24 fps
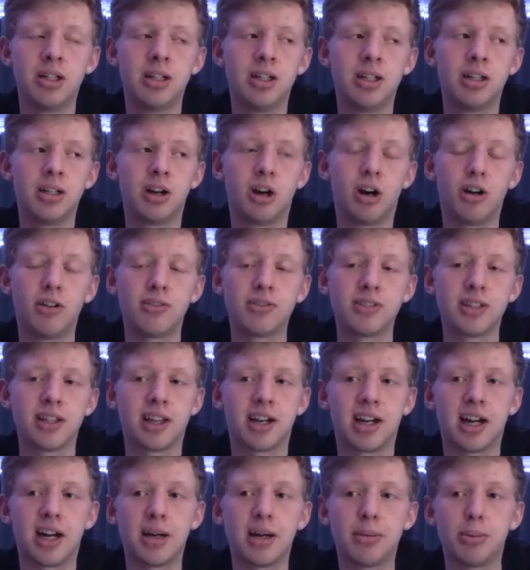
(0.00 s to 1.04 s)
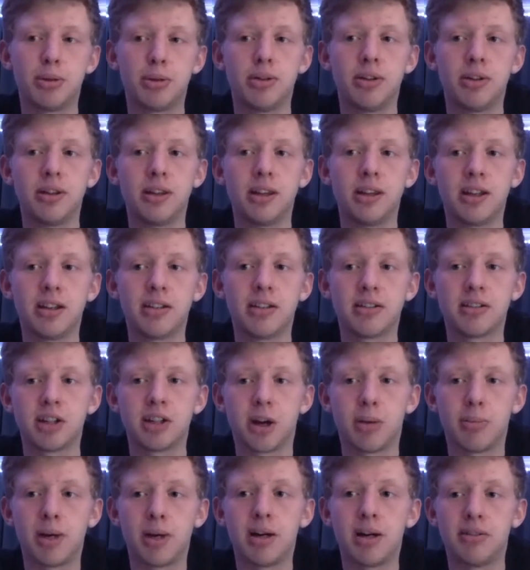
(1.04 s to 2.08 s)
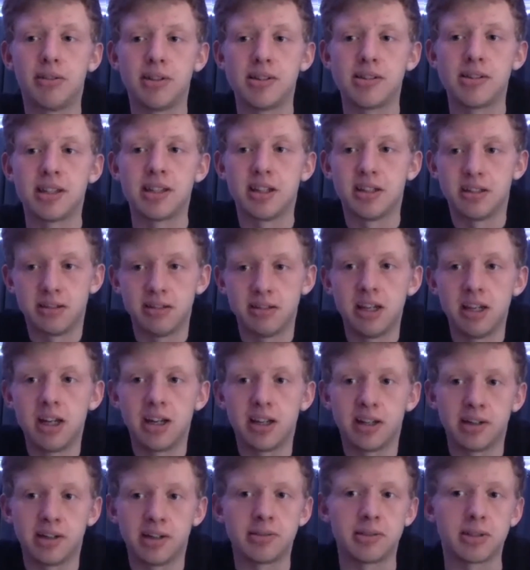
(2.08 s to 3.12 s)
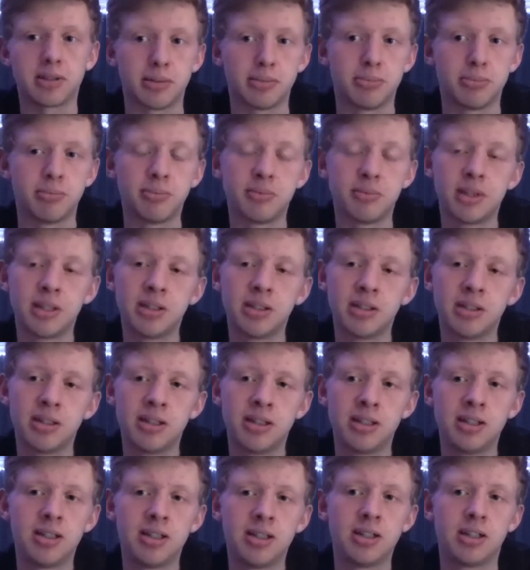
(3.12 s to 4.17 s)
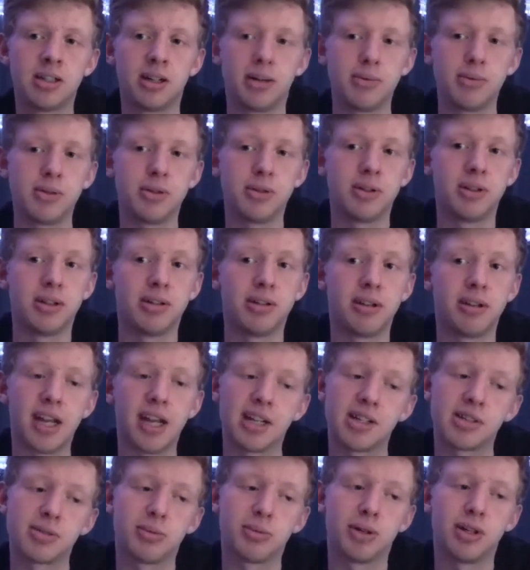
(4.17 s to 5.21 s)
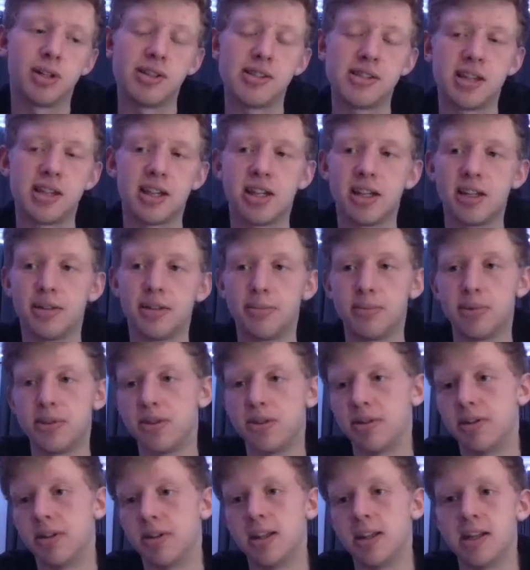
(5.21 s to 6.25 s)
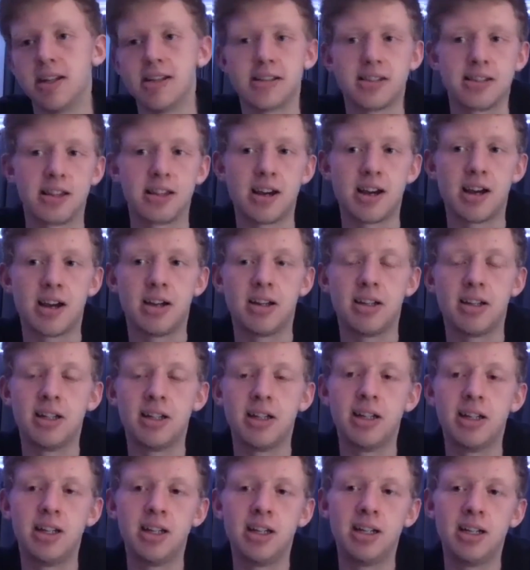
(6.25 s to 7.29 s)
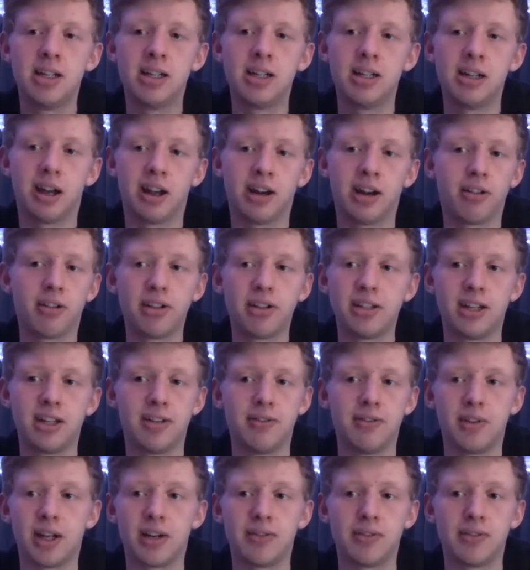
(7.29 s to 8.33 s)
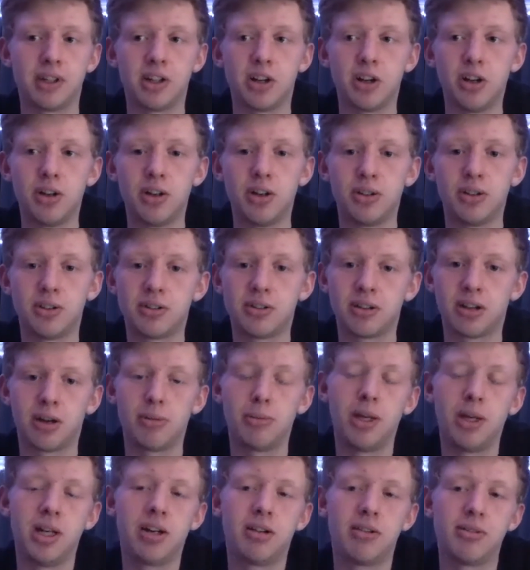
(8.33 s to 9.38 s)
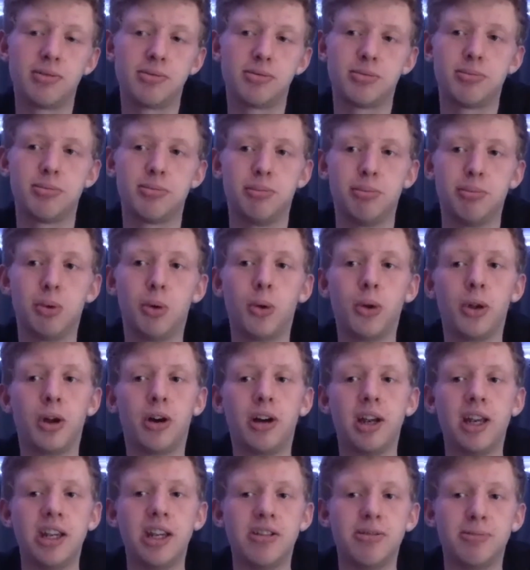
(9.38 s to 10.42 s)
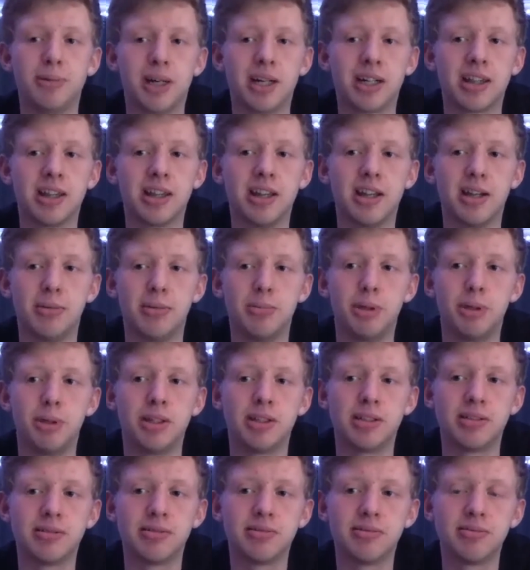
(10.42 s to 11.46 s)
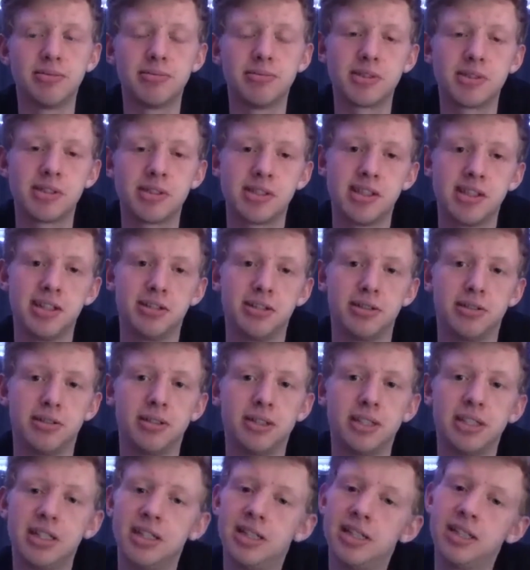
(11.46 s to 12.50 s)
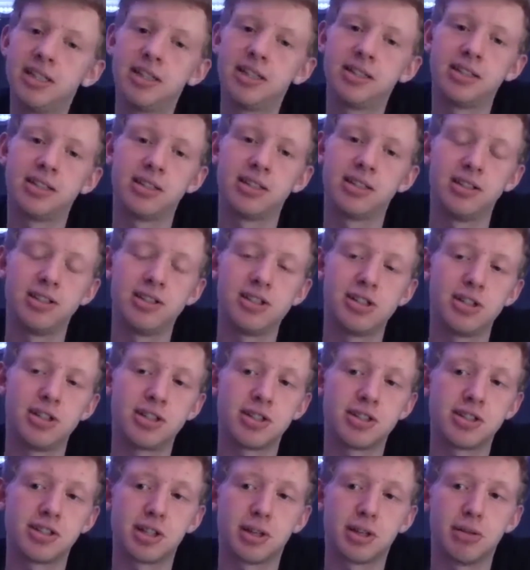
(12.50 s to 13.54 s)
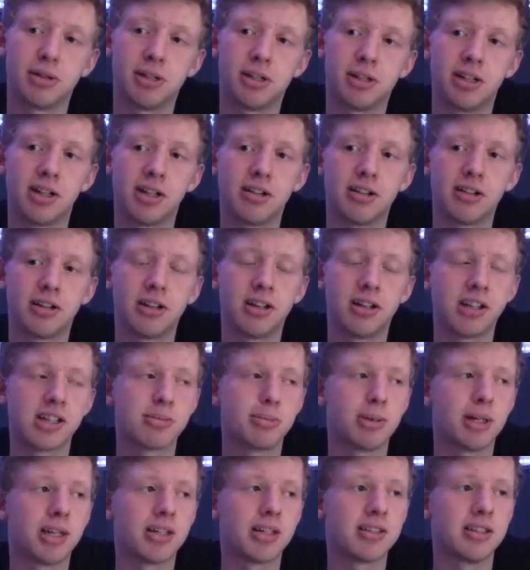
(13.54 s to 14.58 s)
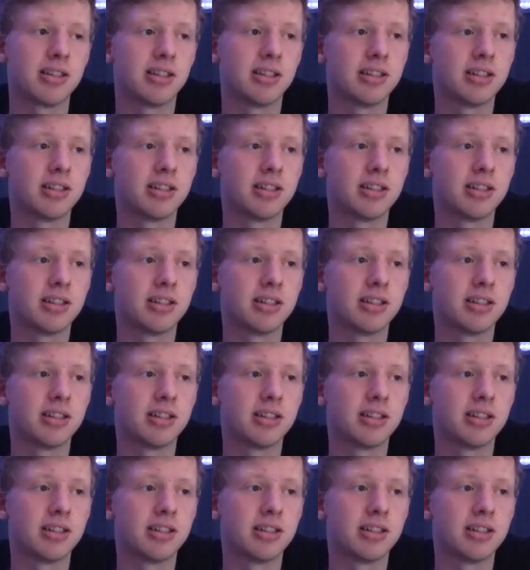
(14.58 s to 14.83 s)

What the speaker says: after that happened that come out and said, yeah, I'm doing X, Y, and Z, I'm doing this, that. And I didn't even have a clue. I mean, I was more naive back then, but still, it's just so unexpected.